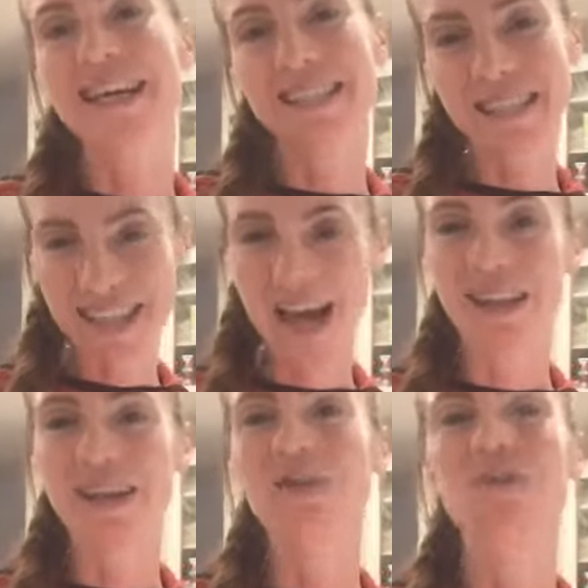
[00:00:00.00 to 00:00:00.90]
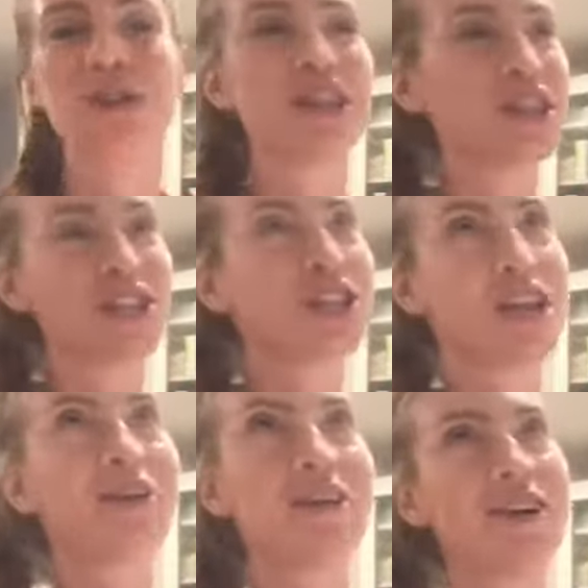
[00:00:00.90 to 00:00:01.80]
salad with the
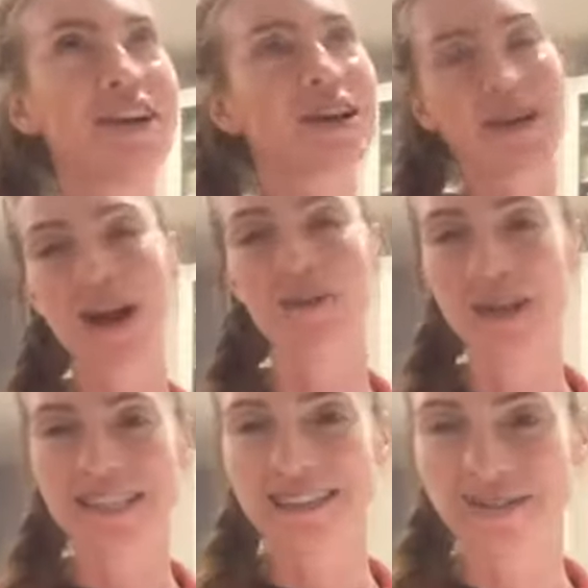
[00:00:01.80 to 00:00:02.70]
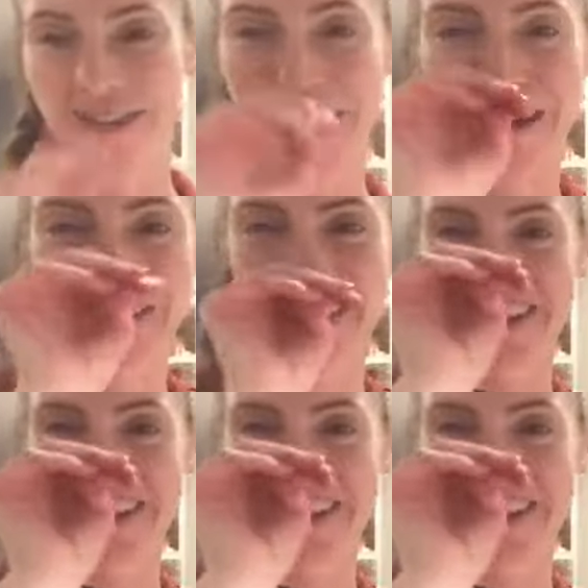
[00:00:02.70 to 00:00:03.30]
Sherry Vinaigrette once and for all,